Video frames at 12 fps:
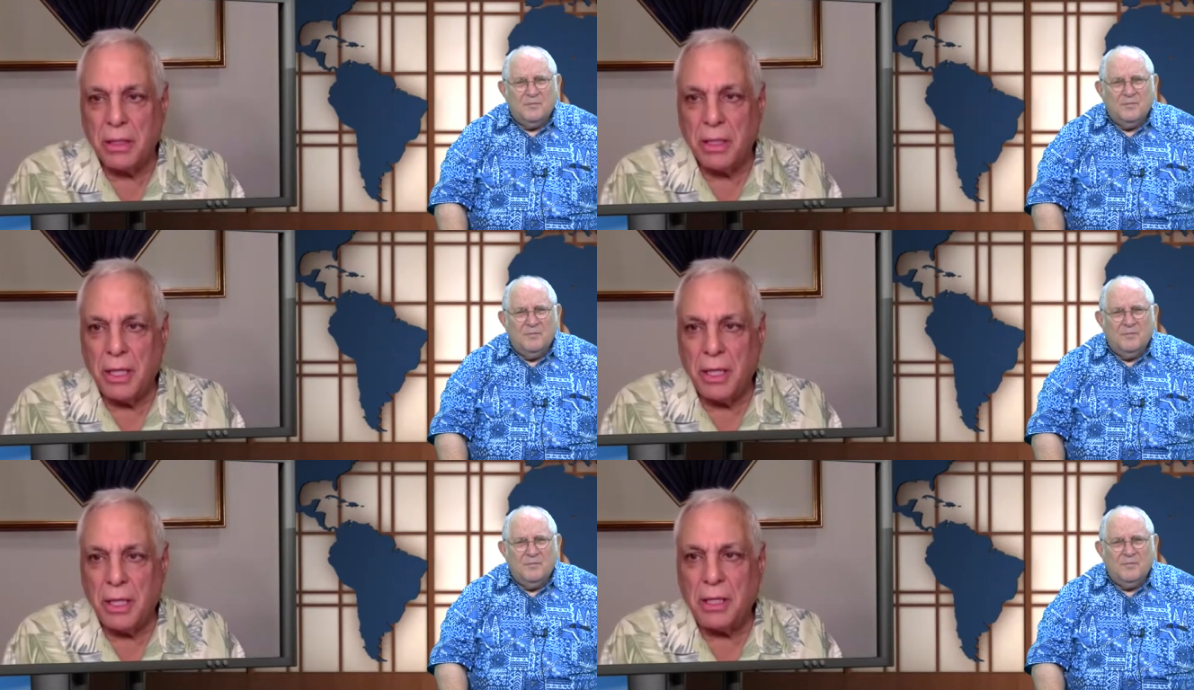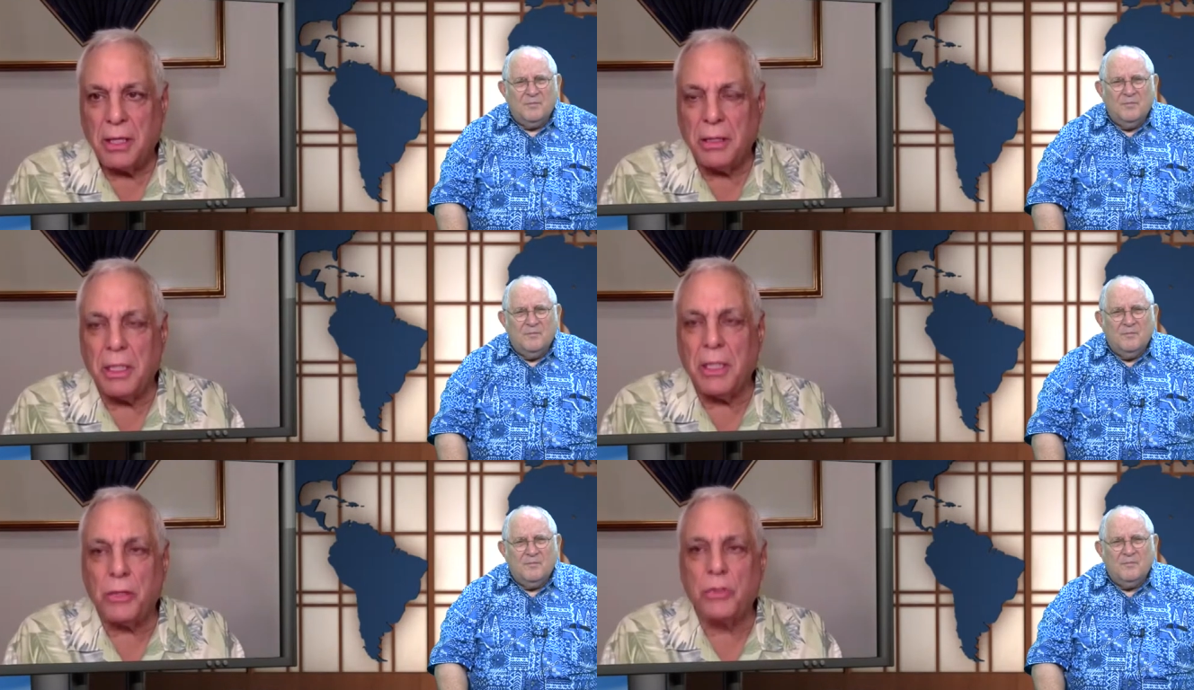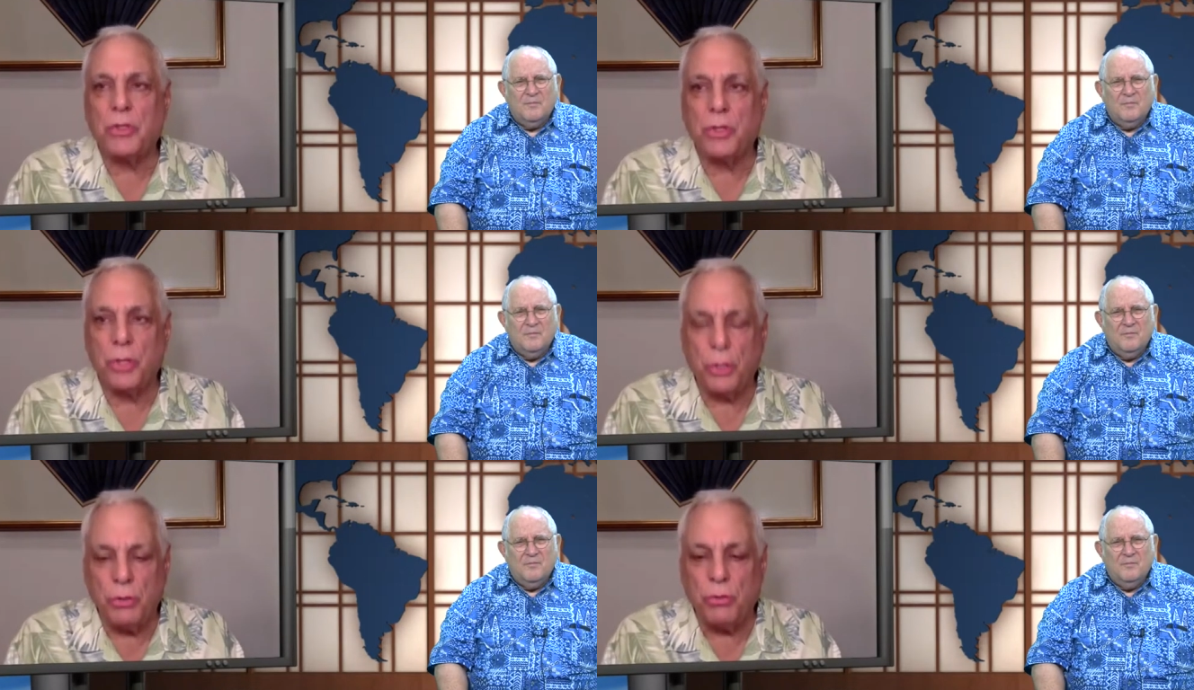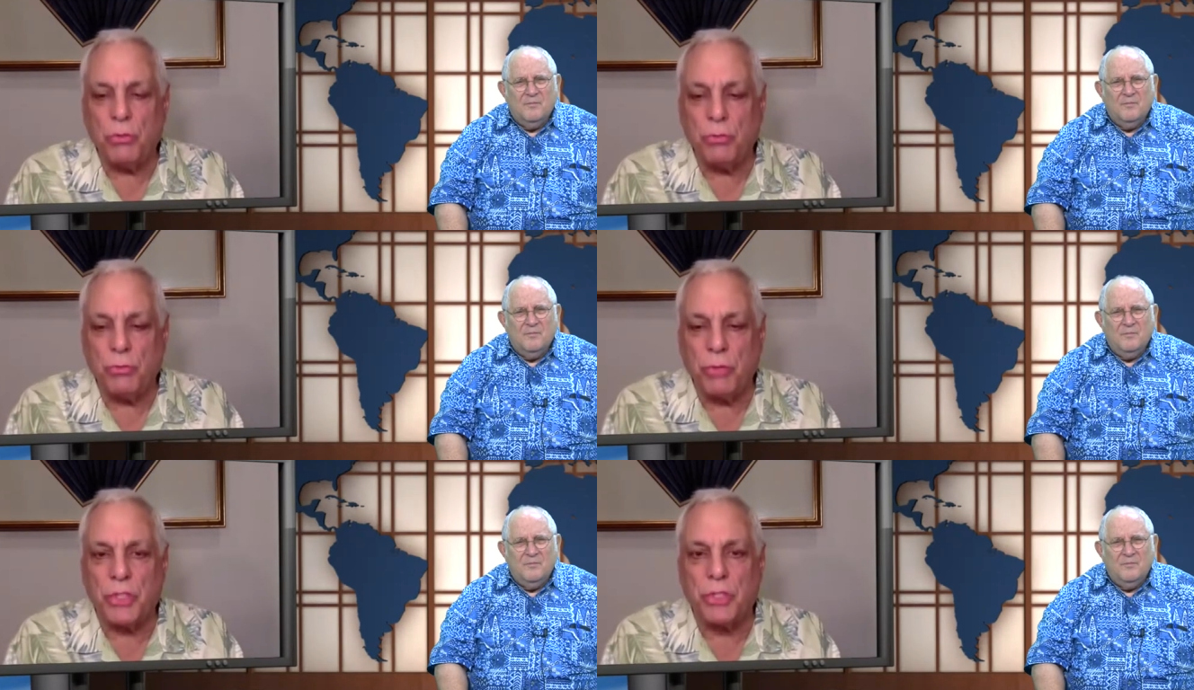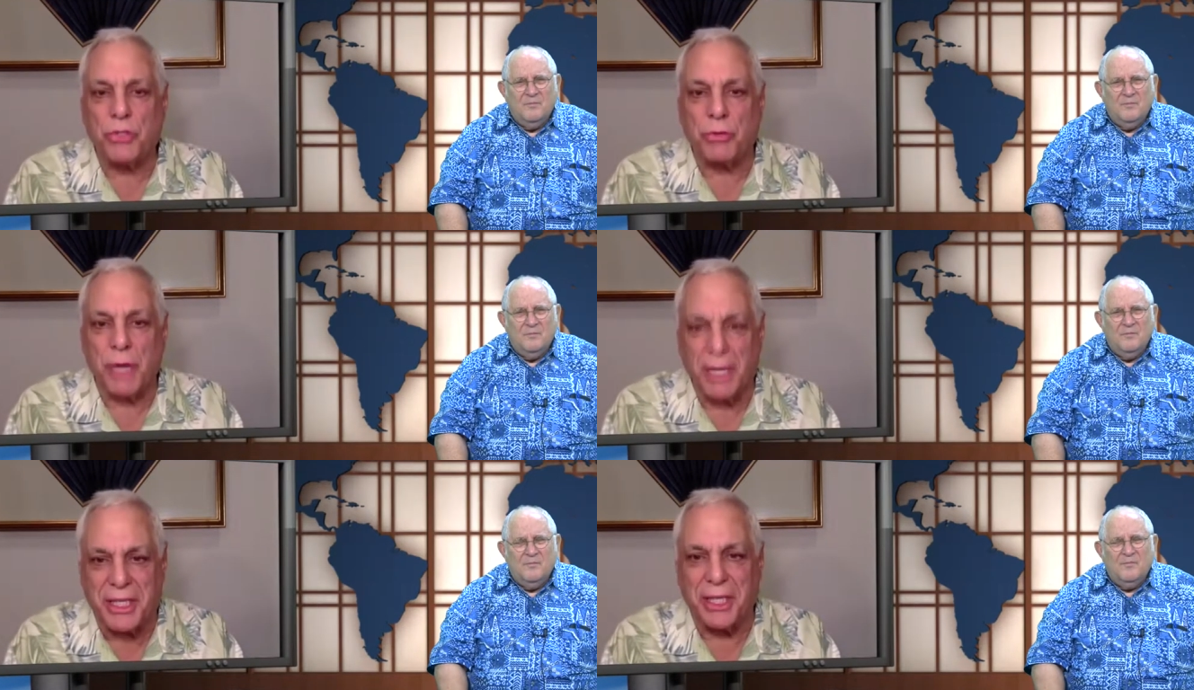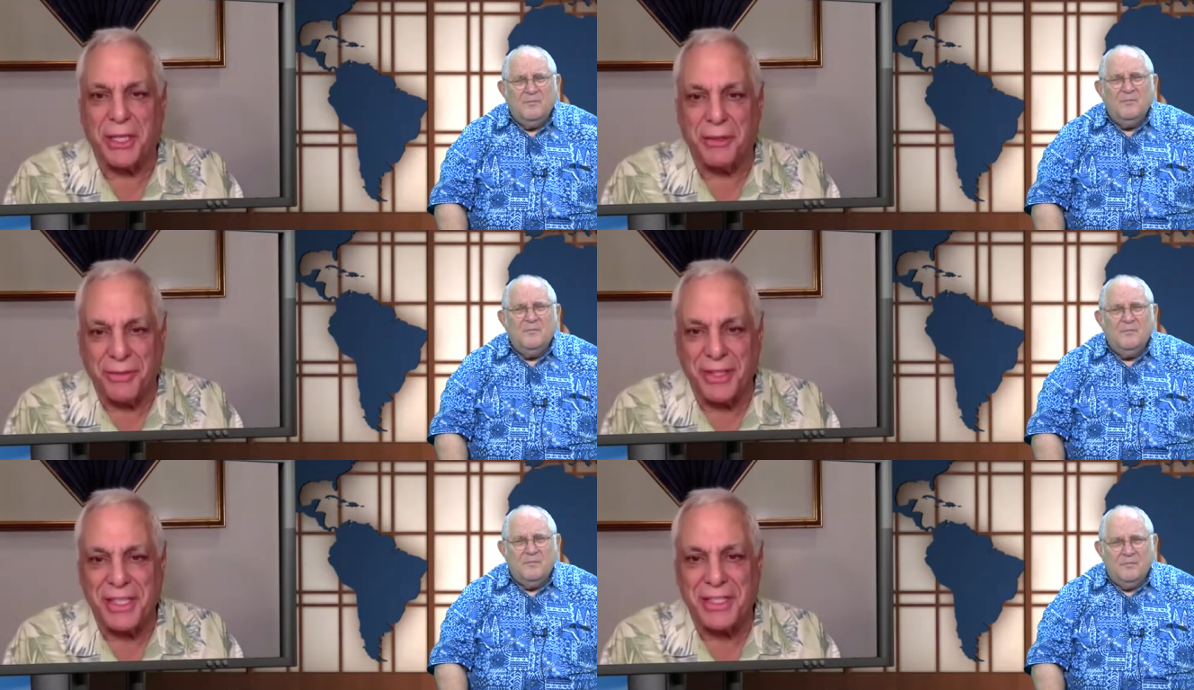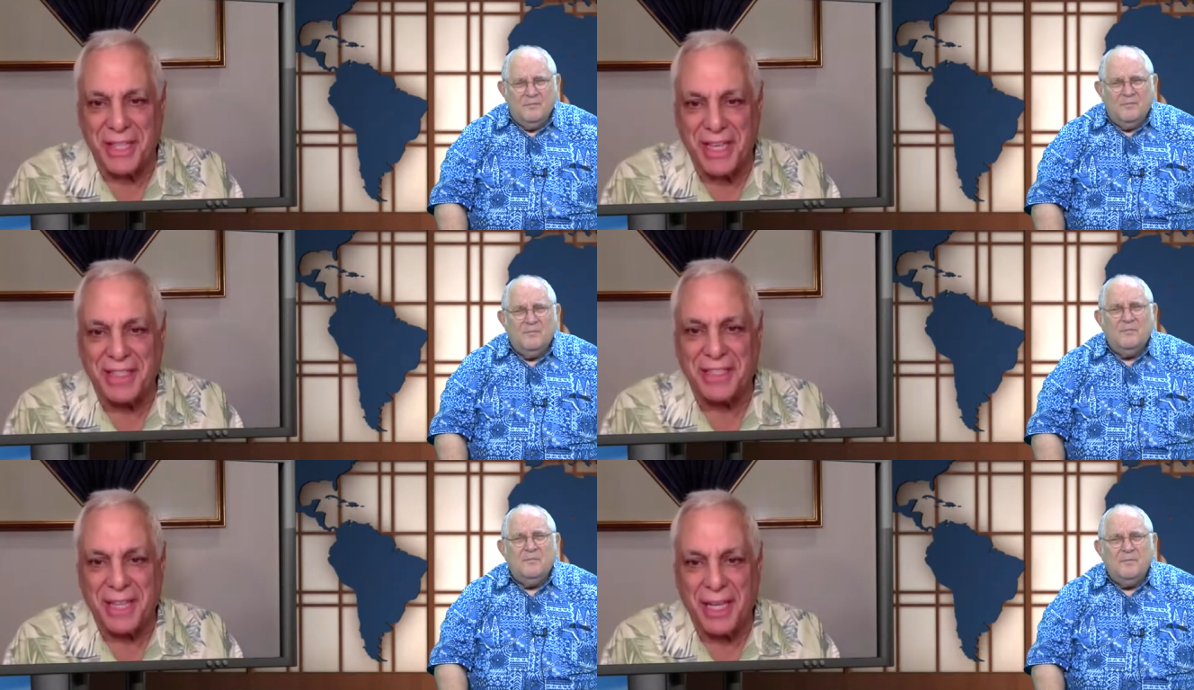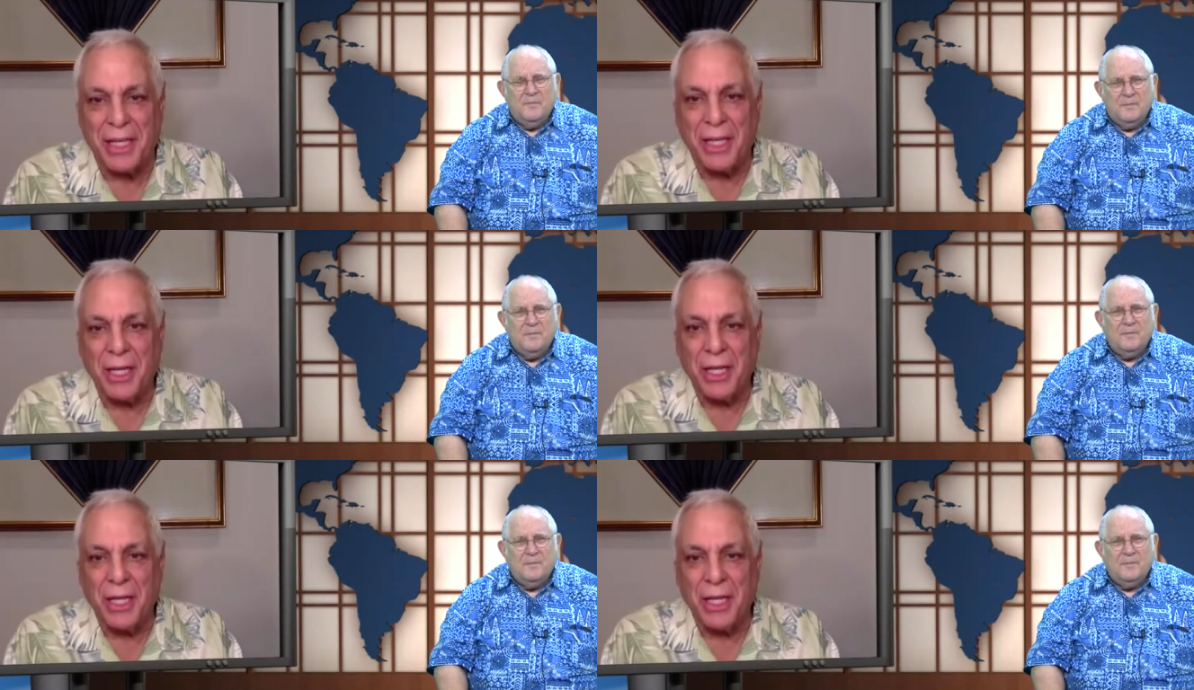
Speaker 1: it's a little too restrictive in the sense that